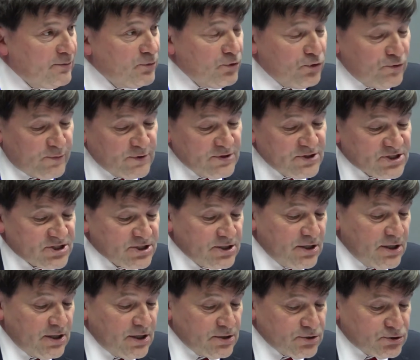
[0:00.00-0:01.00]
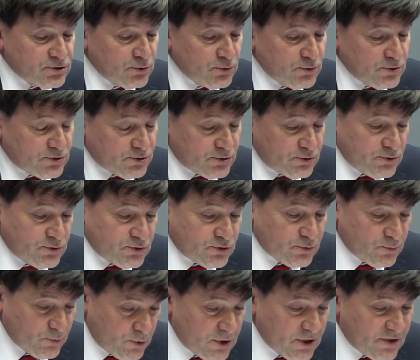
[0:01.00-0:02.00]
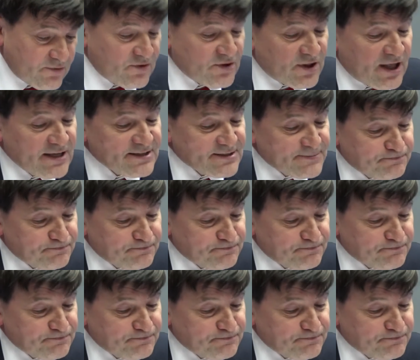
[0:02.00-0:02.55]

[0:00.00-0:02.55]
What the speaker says: movements to work for that.